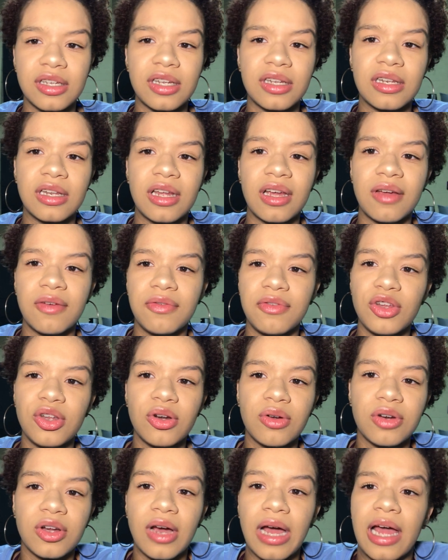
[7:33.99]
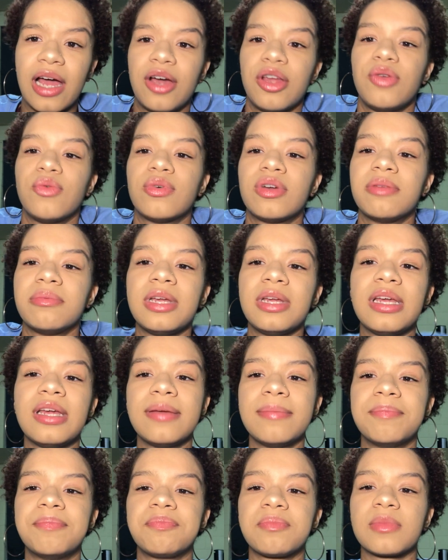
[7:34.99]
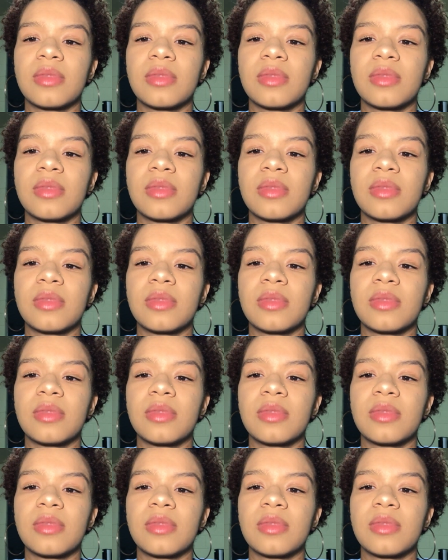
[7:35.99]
And if you don't know how you want to be,